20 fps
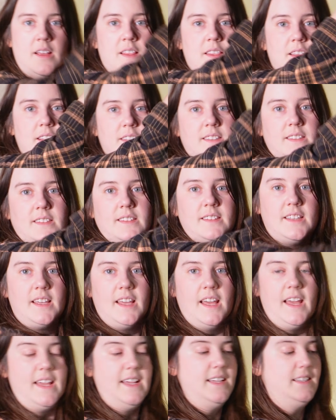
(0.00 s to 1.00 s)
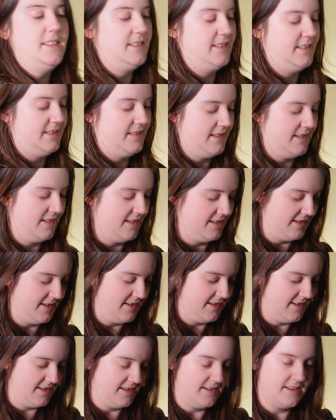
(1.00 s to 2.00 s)
This is the case.
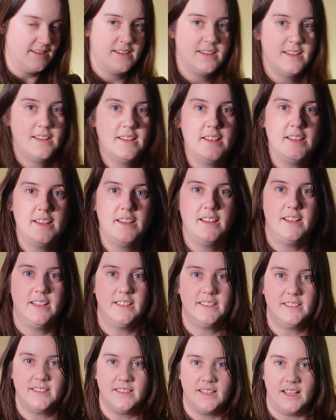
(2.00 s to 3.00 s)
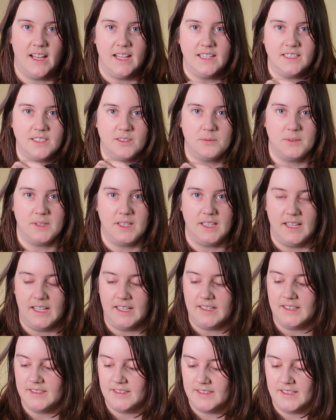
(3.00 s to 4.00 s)
I actually really
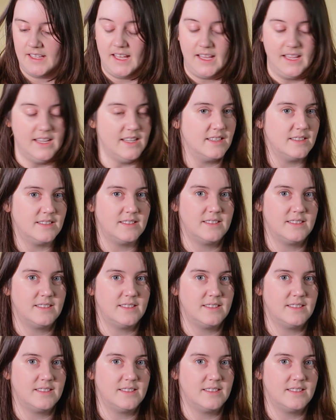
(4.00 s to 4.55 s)
like this case.